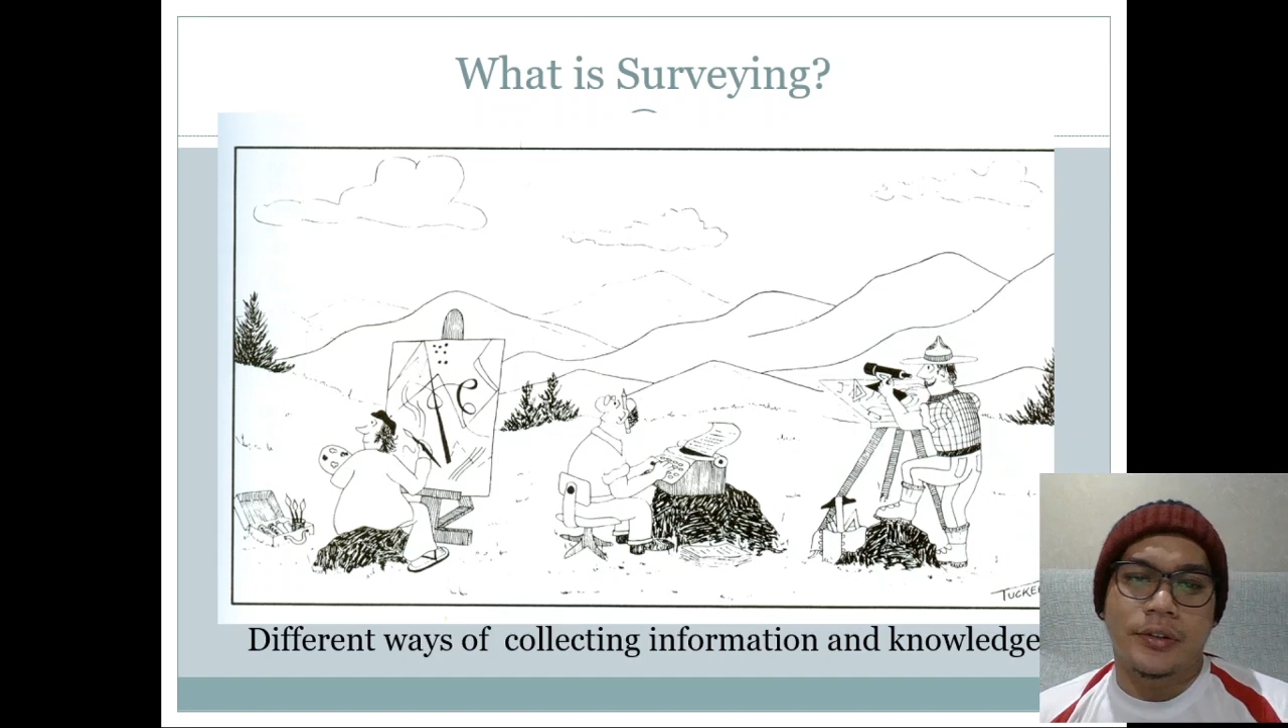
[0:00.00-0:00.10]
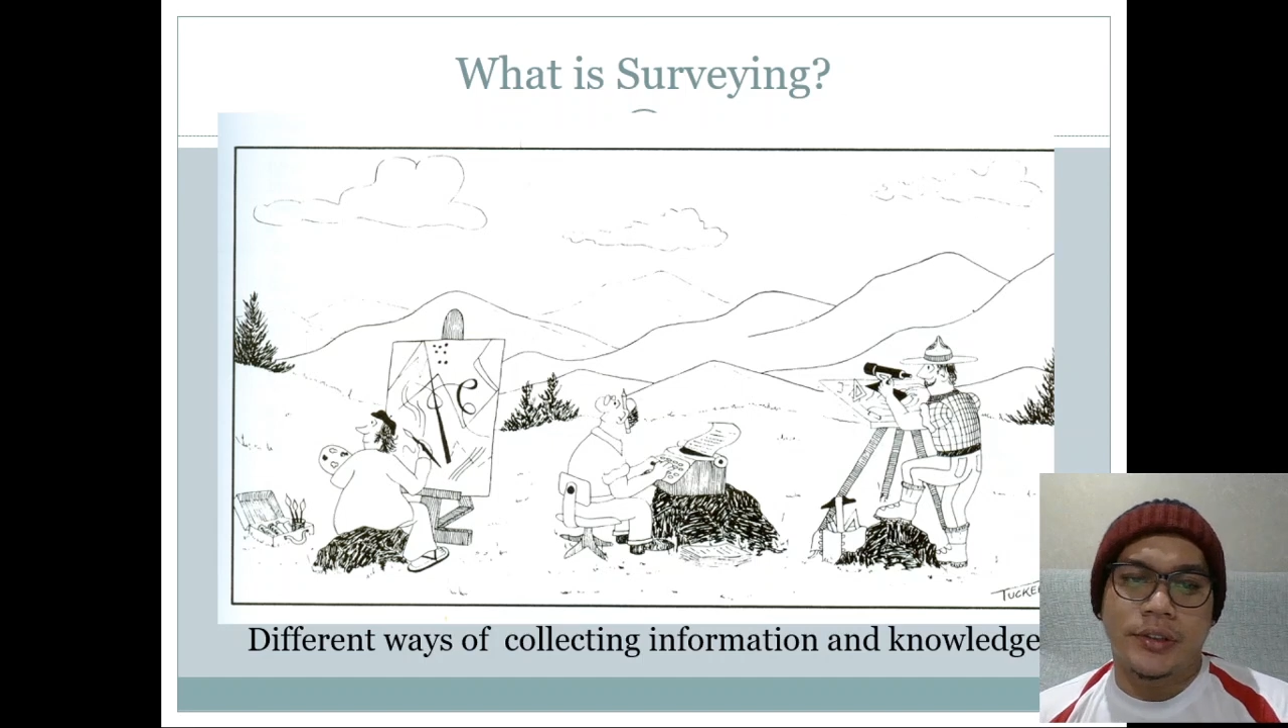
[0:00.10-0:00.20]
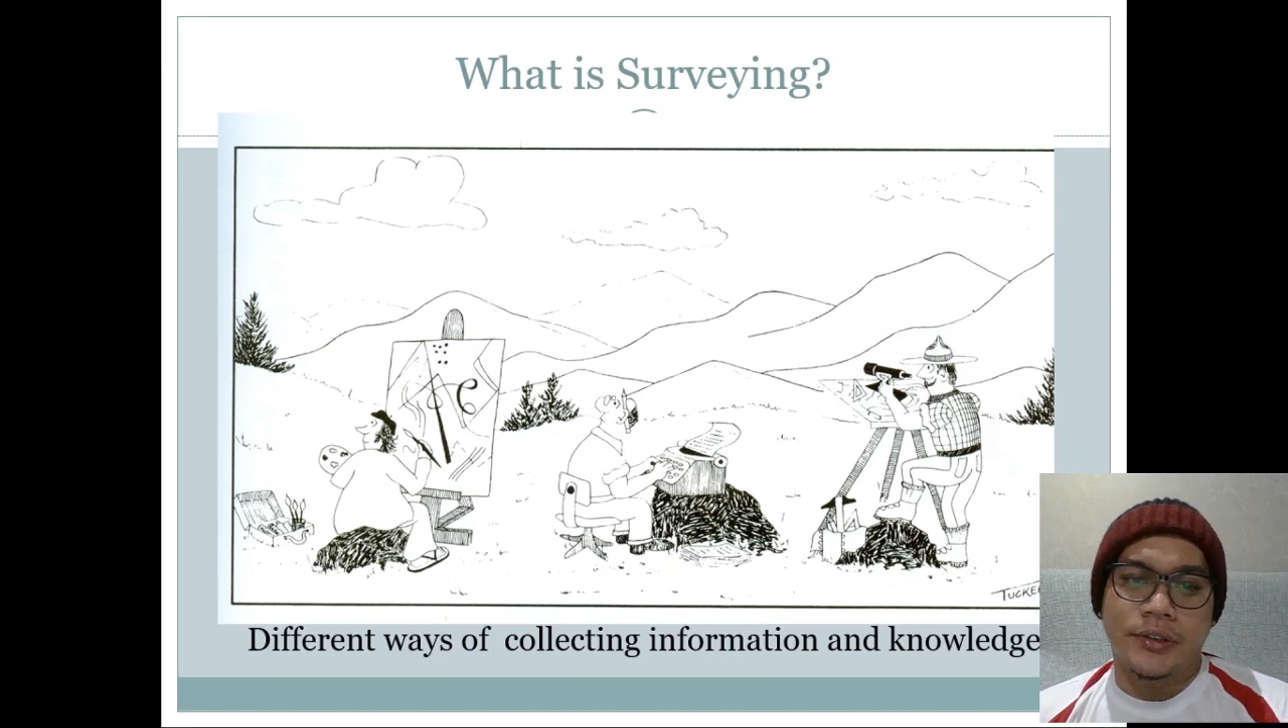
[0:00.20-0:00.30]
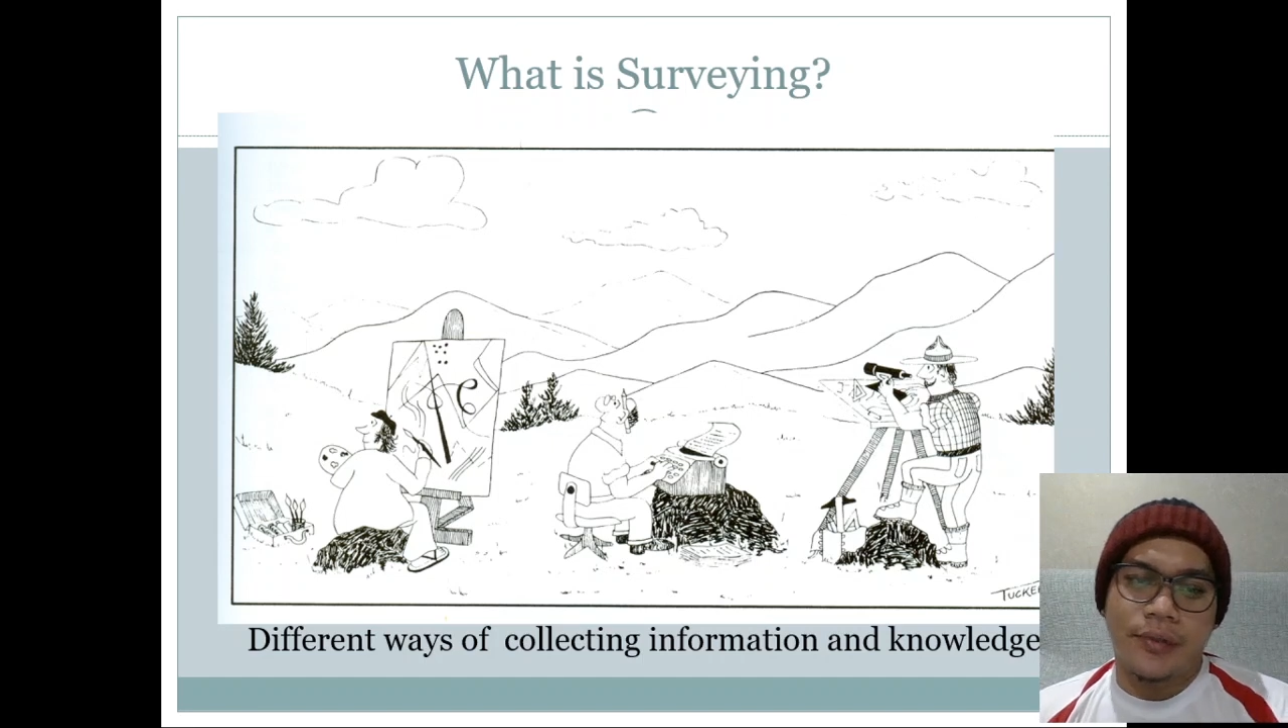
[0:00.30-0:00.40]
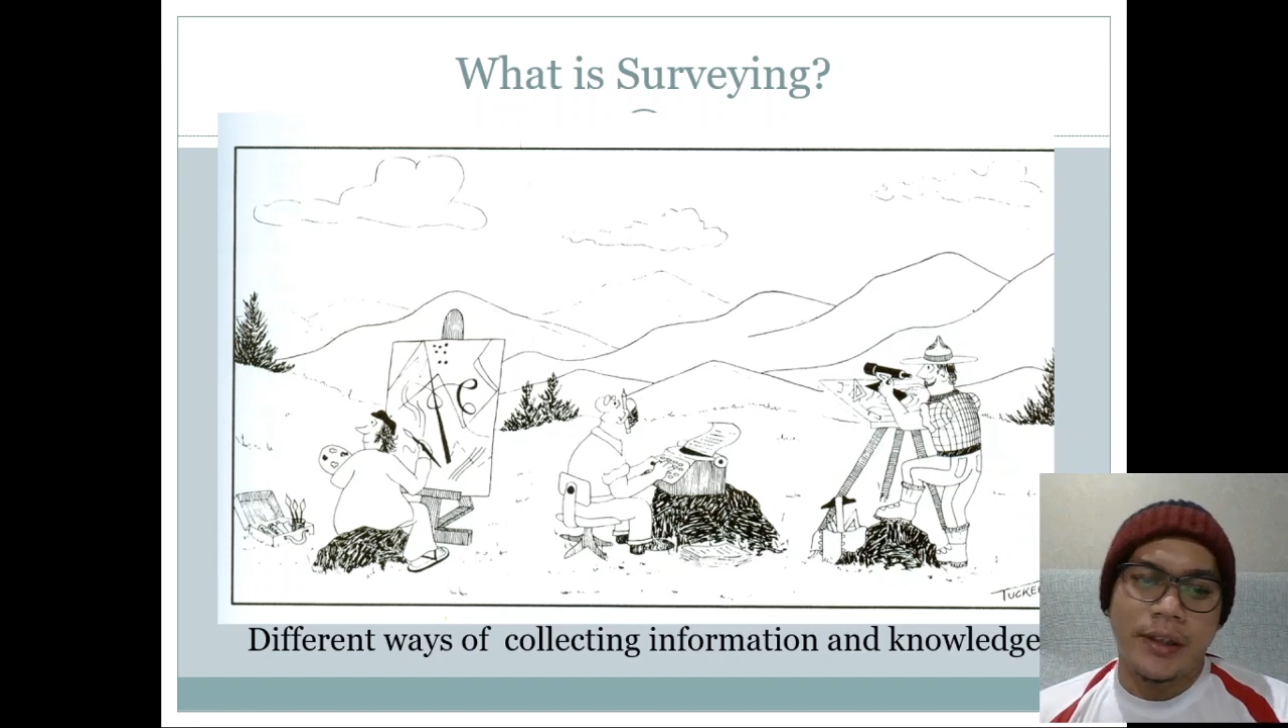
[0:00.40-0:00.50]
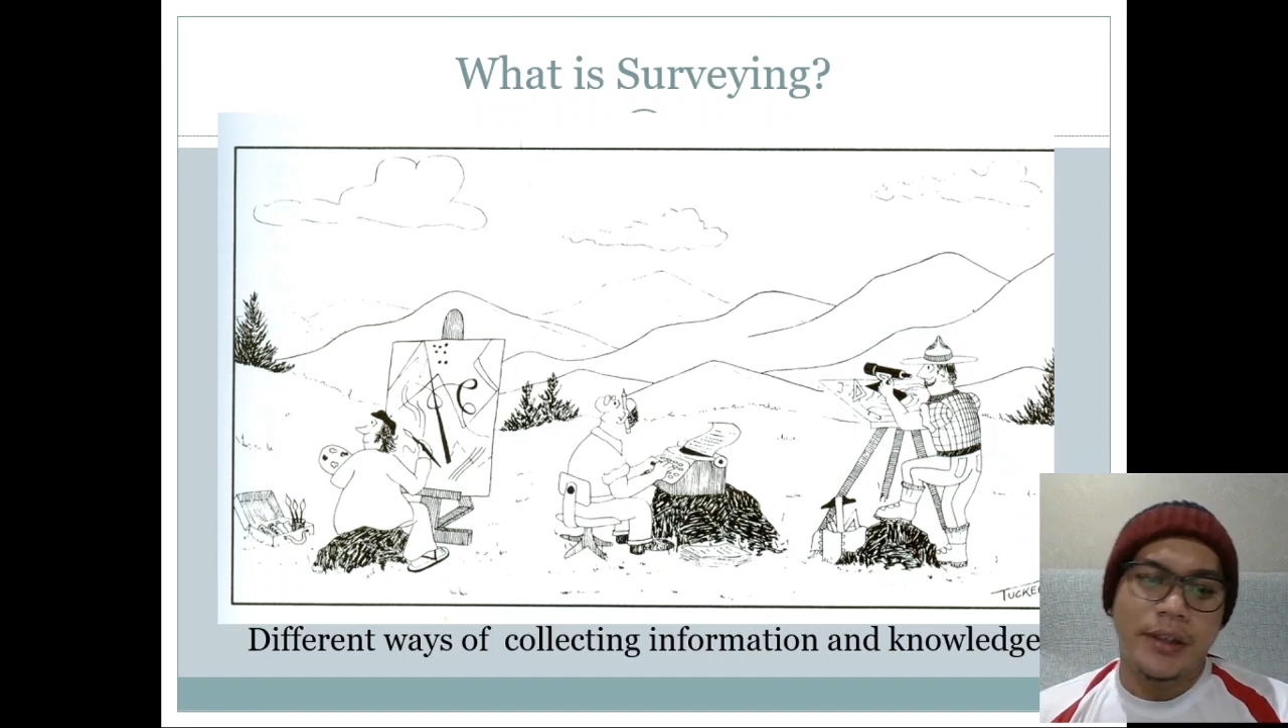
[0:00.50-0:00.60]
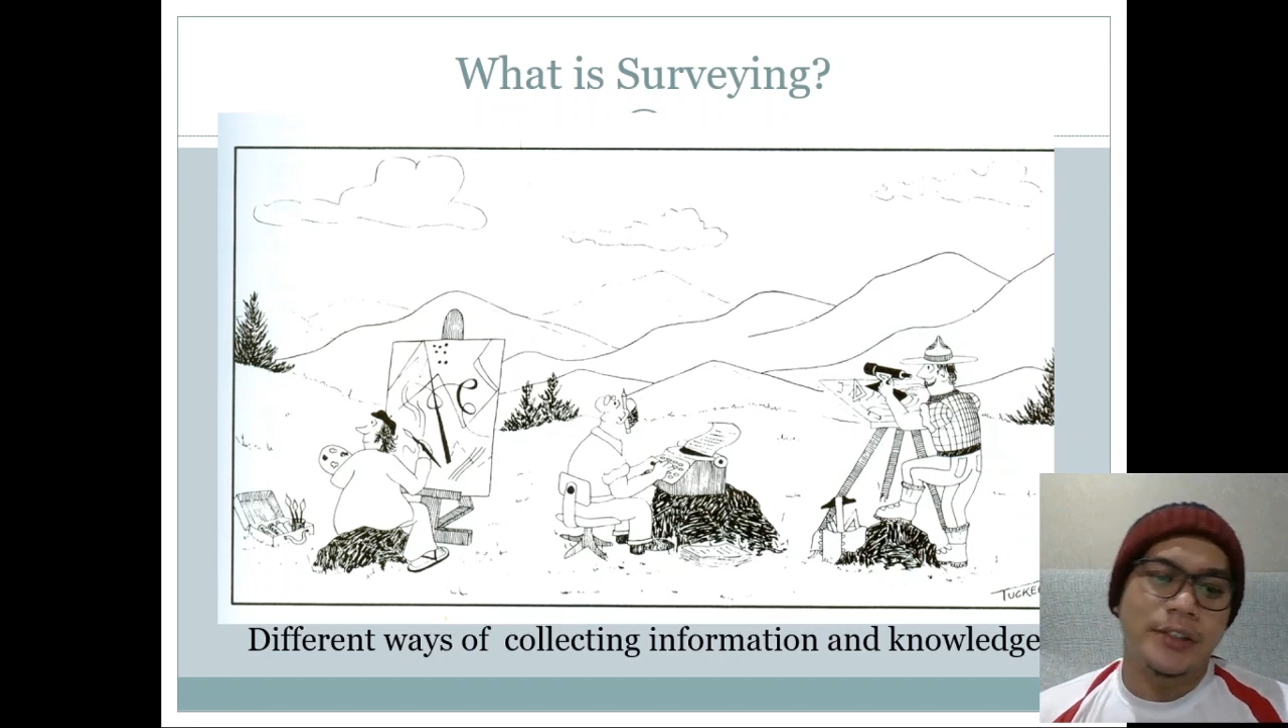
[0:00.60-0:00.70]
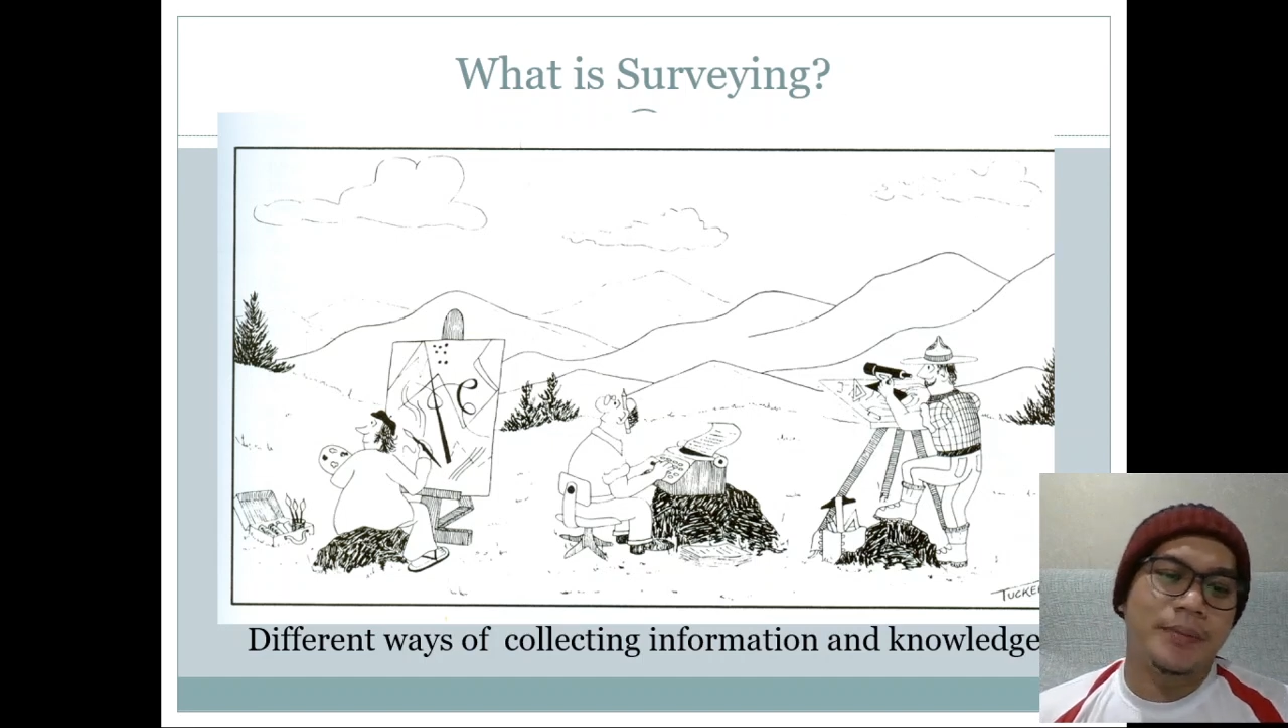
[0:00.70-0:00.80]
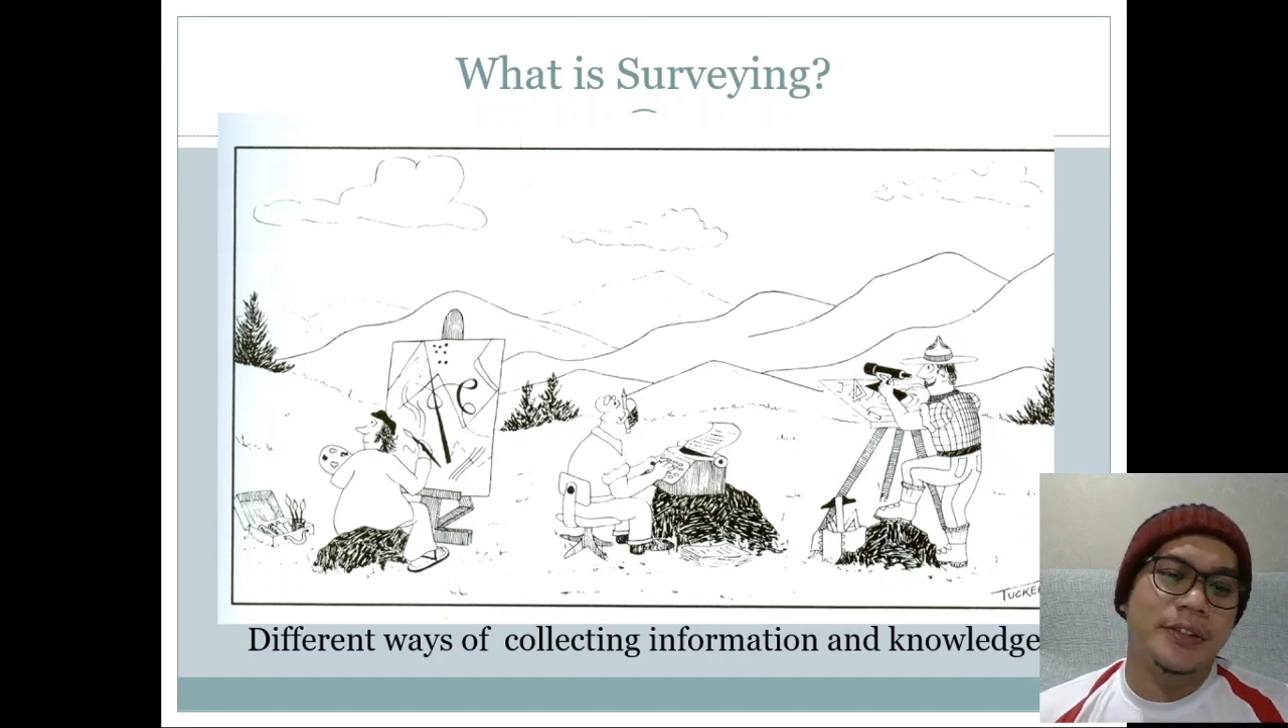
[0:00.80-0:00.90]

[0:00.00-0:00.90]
surveying